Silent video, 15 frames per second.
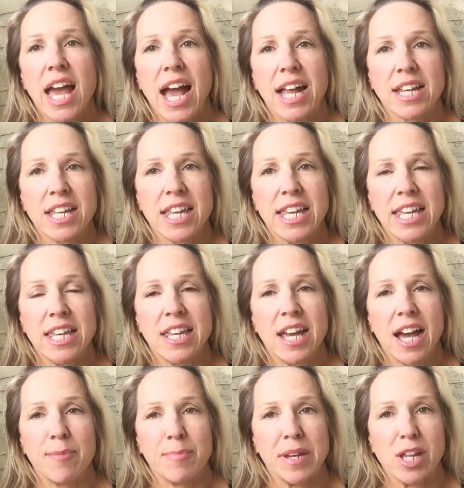And he
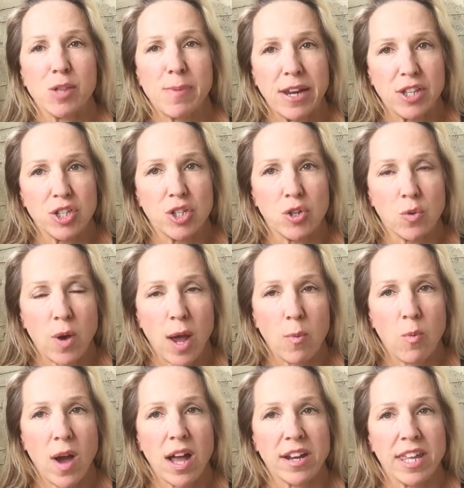had been expected to do
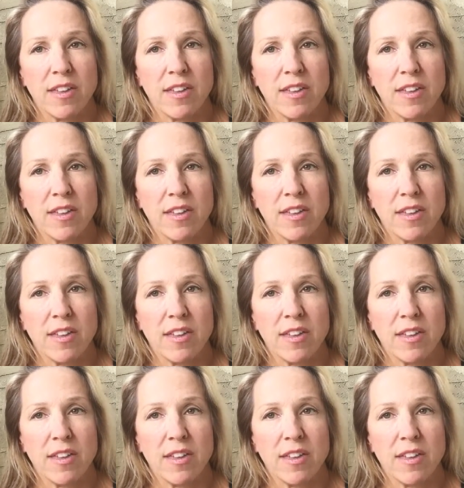quite well.